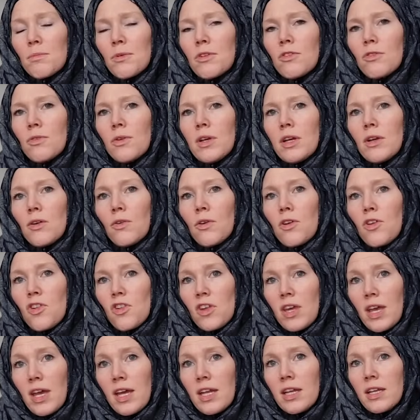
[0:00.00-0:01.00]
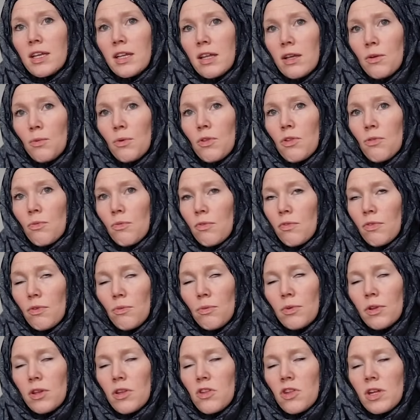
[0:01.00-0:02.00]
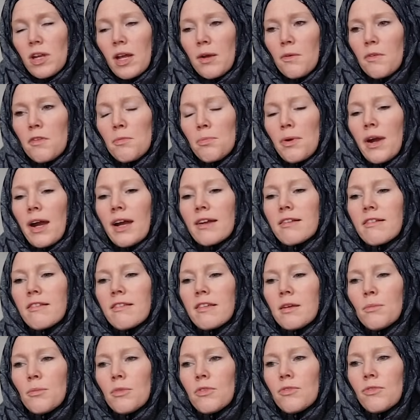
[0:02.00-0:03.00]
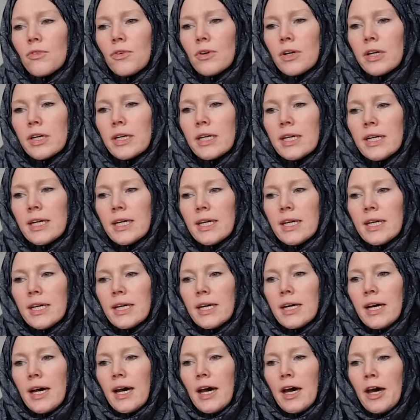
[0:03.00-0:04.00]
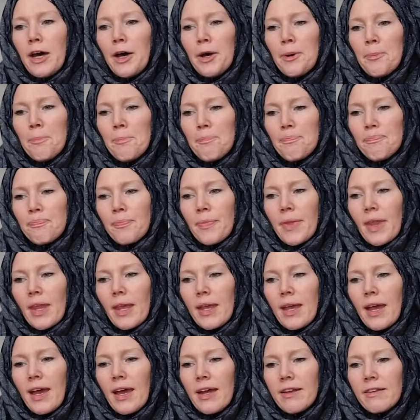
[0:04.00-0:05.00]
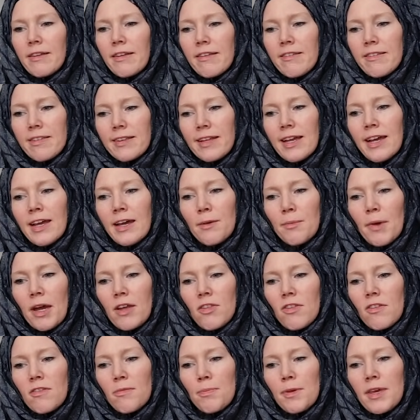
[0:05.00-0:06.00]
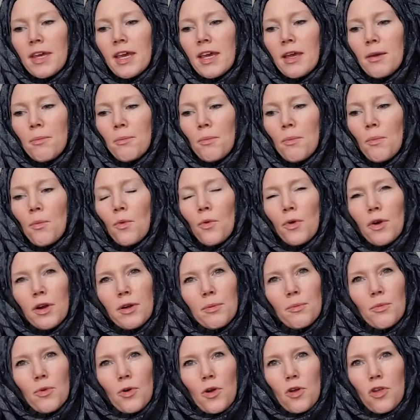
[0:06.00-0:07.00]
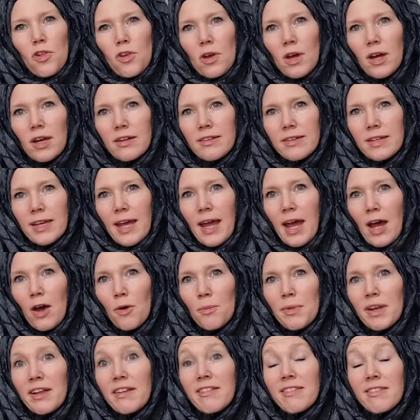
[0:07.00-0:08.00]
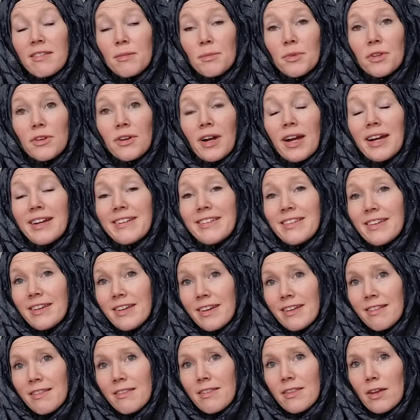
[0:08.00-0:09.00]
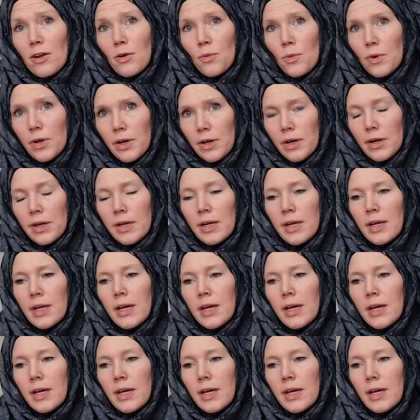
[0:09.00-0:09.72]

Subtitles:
between Christianity, which was the religion I was practicing before, and Islam, I just became more and more shocked at how many similar ideas there were.